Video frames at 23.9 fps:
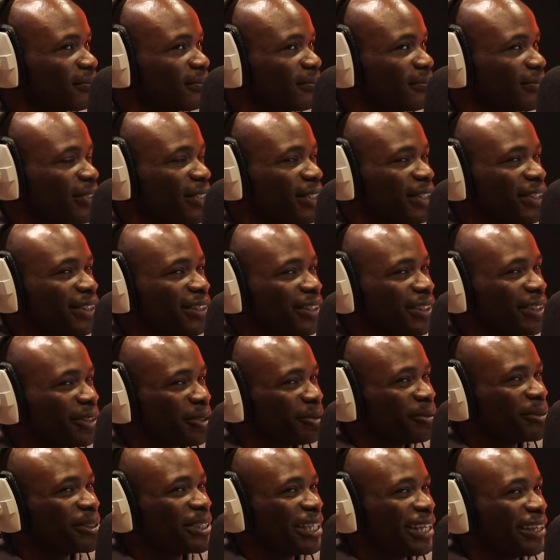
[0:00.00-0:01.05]
You can
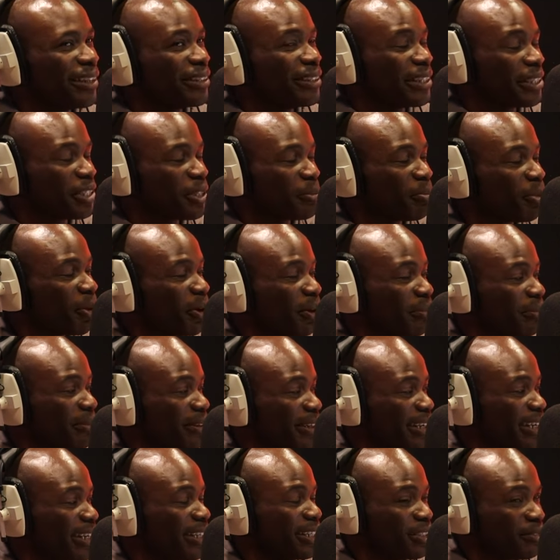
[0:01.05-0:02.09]
almost hear the
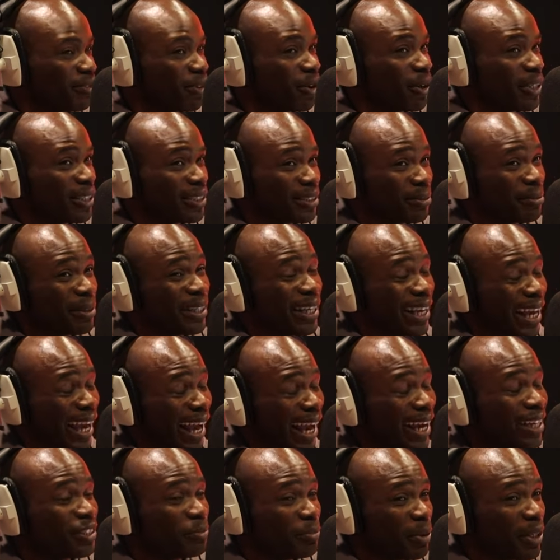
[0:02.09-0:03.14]
disappointment in his voice. I mean, it
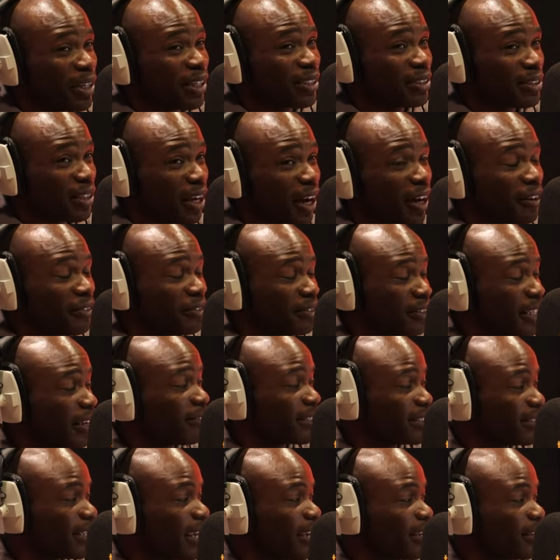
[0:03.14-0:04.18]
has been a tough
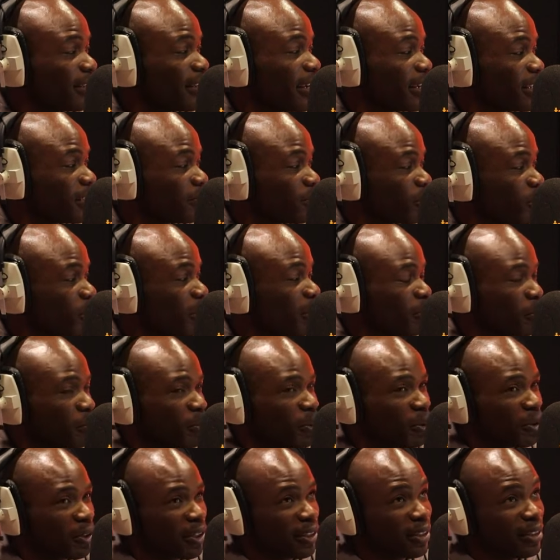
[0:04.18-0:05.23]
7-10 days for
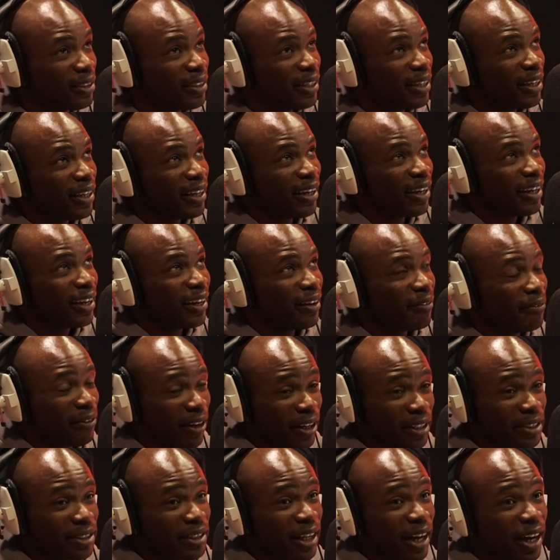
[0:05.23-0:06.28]
Liverpool. And
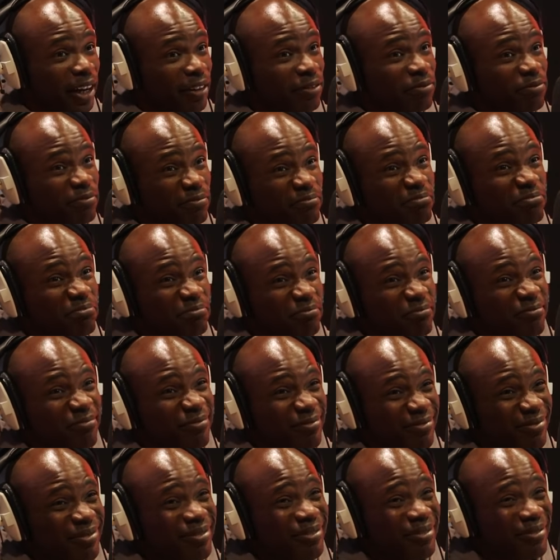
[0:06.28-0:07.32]
first half,
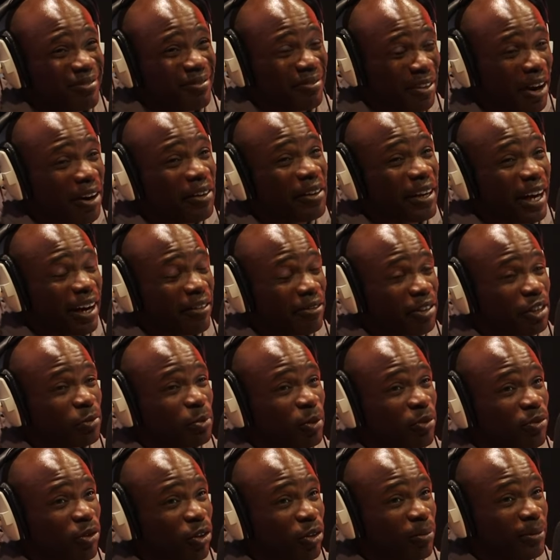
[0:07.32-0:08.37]
very average
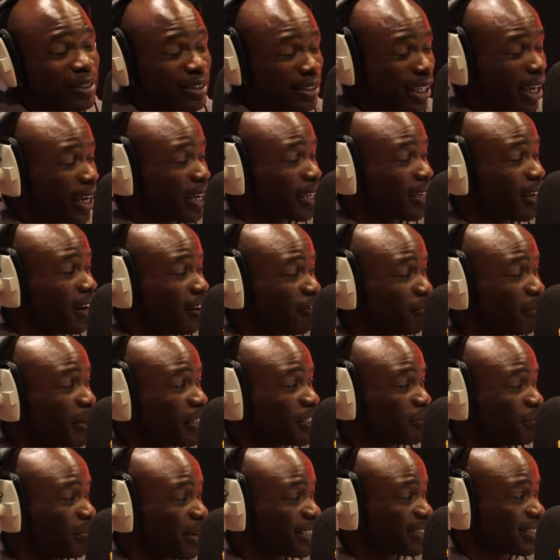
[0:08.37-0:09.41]
performance. Second half,
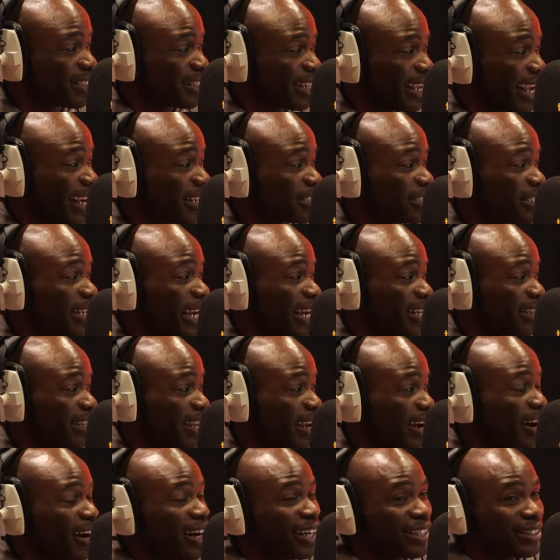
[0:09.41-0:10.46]
much better. They actually had their
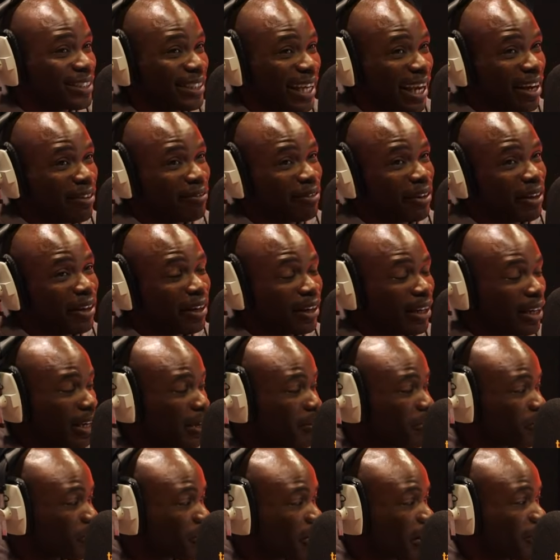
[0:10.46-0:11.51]
highest ever
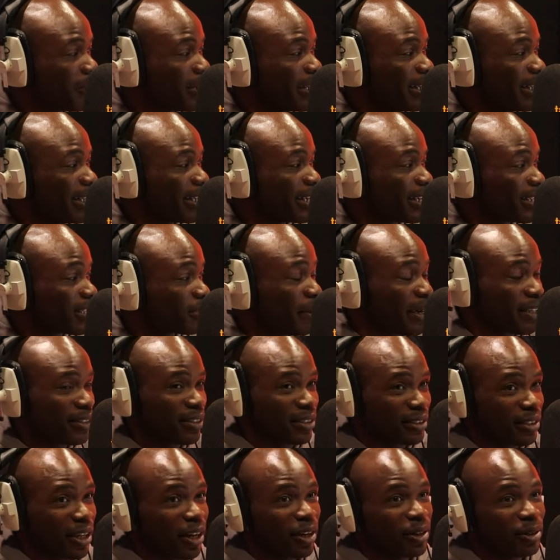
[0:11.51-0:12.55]
Premier League
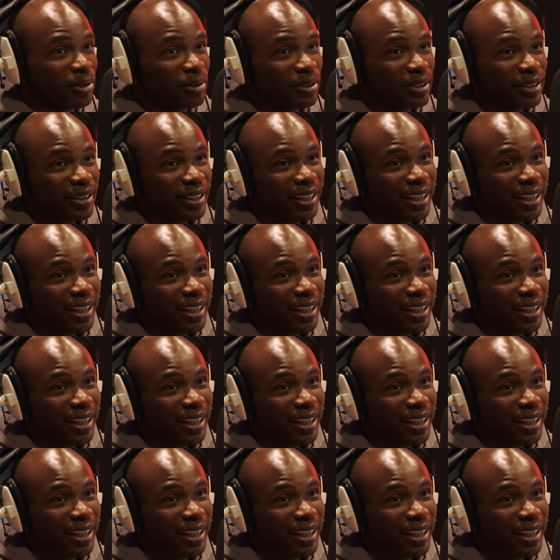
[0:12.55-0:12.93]
expected goals.